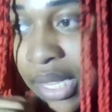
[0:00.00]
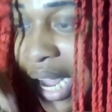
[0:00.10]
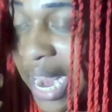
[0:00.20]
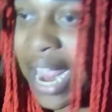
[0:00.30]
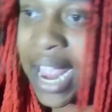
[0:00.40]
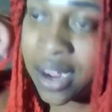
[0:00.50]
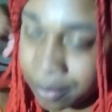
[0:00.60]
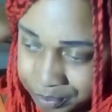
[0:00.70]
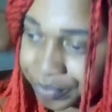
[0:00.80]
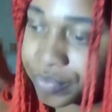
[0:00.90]

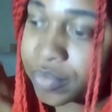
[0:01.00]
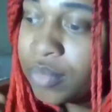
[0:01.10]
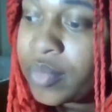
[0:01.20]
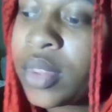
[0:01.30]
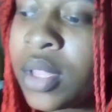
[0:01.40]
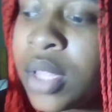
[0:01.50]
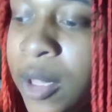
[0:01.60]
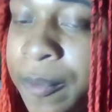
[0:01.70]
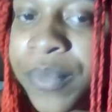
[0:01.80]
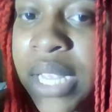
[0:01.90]
And
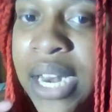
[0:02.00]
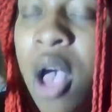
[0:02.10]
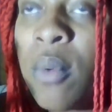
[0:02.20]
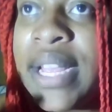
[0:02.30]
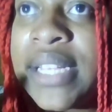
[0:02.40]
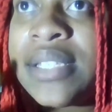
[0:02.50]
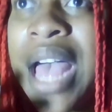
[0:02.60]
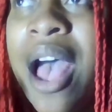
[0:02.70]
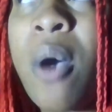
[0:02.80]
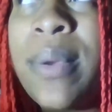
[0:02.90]
I
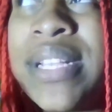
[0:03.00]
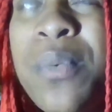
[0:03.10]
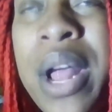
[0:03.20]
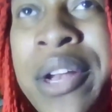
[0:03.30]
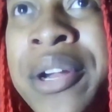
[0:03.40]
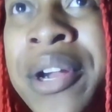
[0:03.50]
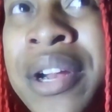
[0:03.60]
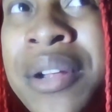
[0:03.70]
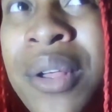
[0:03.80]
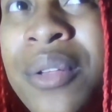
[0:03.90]
always
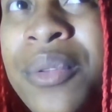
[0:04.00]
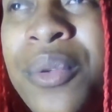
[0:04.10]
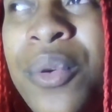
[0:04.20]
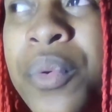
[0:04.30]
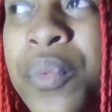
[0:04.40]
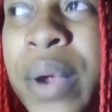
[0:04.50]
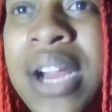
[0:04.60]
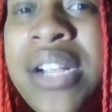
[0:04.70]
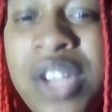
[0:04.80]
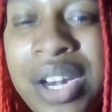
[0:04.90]
wondered,
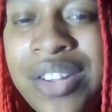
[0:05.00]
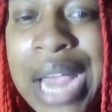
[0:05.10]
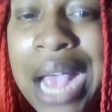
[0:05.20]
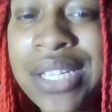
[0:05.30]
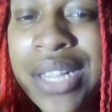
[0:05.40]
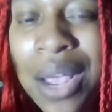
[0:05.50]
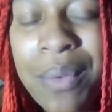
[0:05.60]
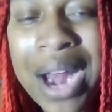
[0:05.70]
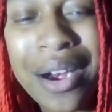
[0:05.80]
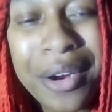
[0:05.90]
where is Janet Jackson? Like,
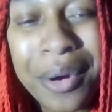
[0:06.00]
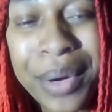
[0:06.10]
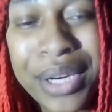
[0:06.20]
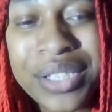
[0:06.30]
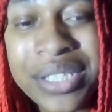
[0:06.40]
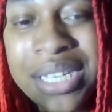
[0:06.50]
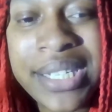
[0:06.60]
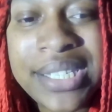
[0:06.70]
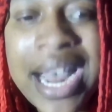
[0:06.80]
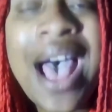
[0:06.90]
why did her career just seem
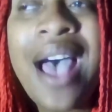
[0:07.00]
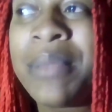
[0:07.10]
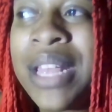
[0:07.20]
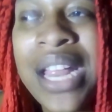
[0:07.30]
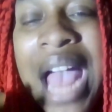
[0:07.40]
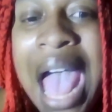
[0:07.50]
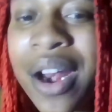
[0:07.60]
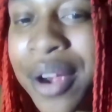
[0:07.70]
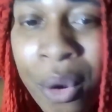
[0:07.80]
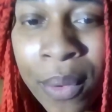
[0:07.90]
to stop out
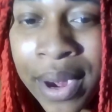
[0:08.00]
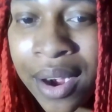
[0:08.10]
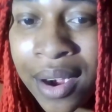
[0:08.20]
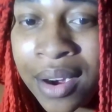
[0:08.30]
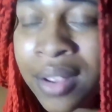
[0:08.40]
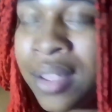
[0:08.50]
of nowhere?